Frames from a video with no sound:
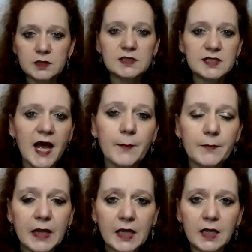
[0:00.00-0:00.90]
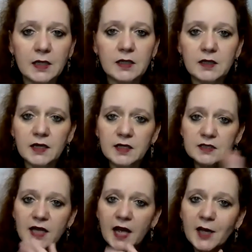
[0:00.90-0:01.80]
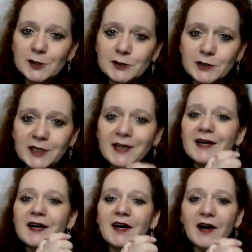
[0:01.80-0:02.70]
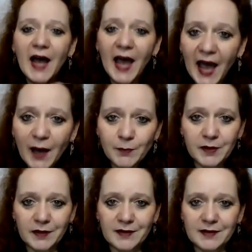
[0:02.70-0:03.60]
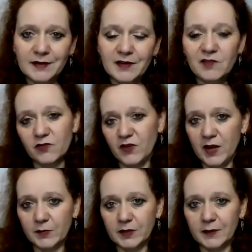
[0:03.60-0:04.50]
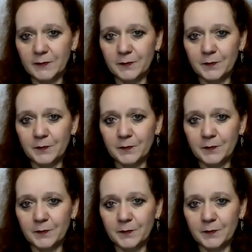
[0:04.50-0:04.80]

does that mean that it is actually a happy family?